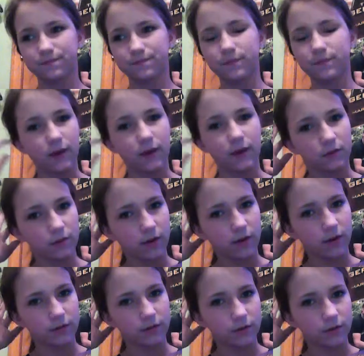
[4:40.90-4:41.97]
you know, there
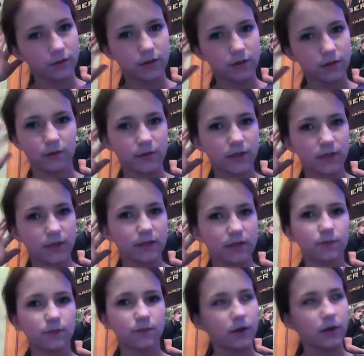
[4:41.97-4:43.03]
are certain circumstances
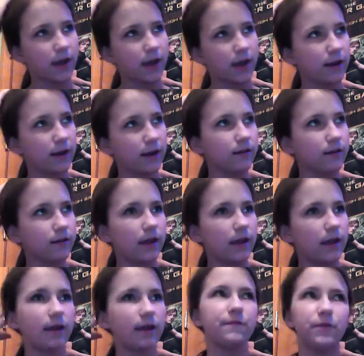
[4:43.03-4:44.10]
where you can,
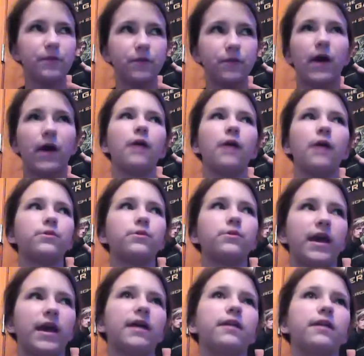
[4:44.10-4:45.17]
and if you know how, you can.